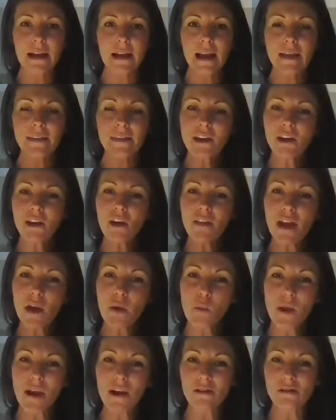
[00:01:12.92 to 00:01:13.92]
And then all
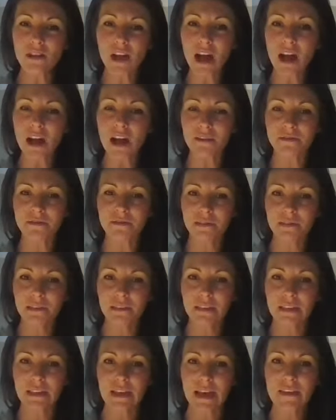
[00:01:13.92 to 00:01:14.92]
that wears off.
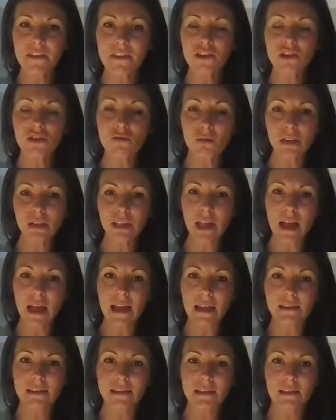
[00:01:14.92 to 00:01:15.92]
And then you
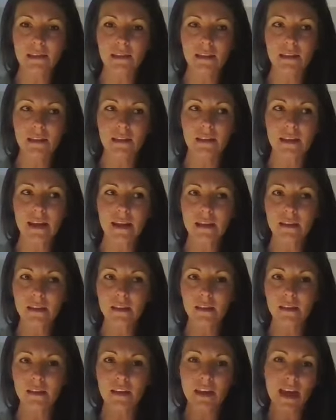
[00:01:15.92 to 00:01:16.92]
realize that
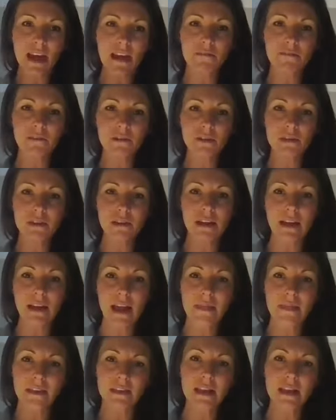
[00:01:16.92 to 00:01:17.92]
the effort
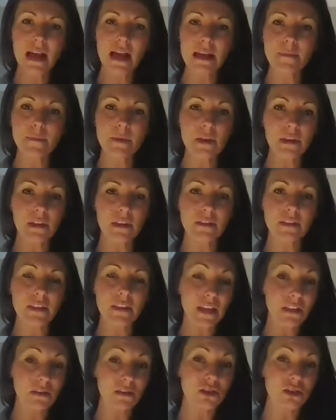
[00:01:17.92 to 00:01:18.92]
and the time and
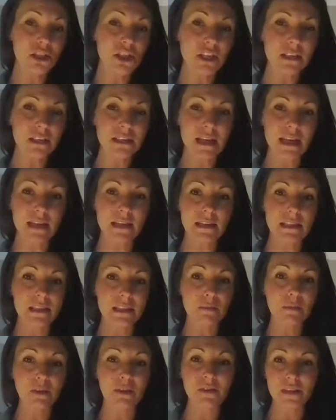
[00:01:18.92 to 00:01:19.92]
the energy it takes
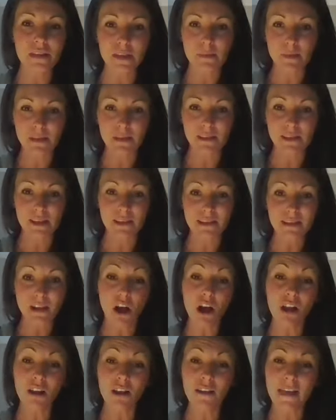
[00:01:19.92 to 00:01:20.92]
to build this business,
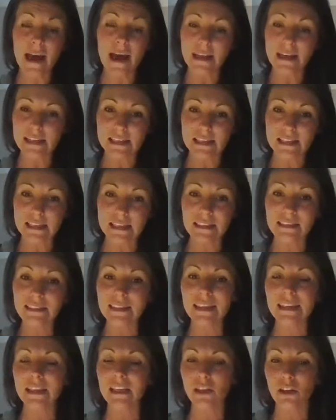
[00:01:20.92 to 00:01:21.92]
all of that is still
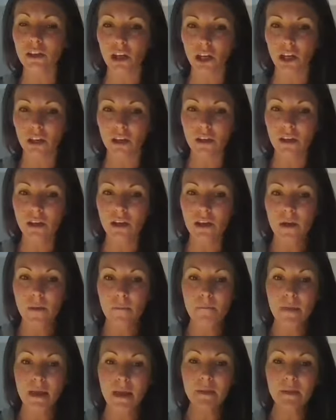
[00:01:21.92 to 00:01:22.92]
here.
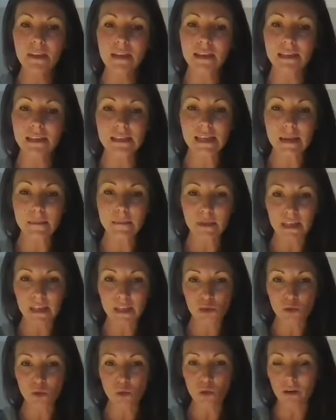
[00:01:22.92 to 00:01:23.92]
Maybe the excitement
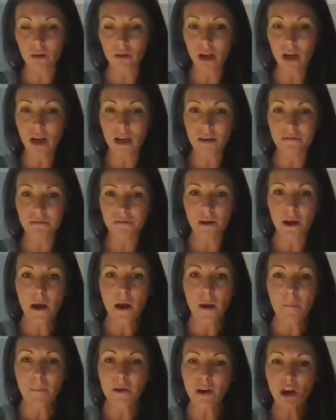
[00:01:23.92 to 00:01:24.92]
has worn off,
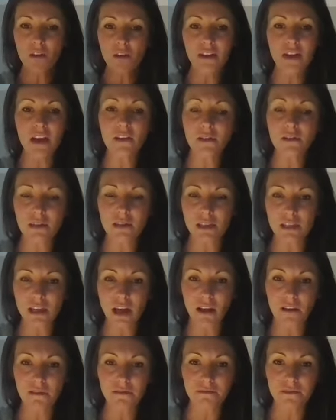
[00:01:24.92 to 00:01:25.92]
but all the other
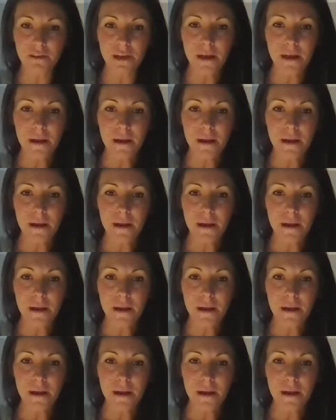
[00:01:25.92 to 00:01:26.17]
stuff,